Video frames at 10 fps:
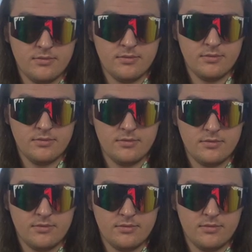
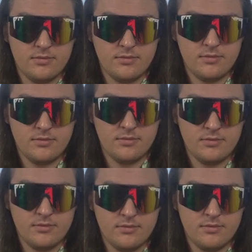
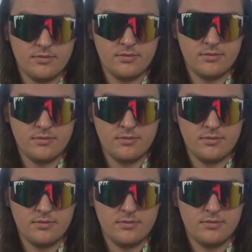
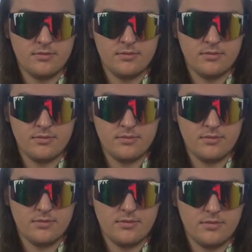
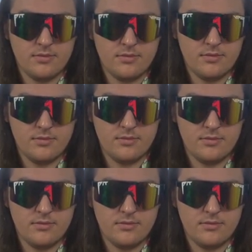No words are spoken by the person on screen.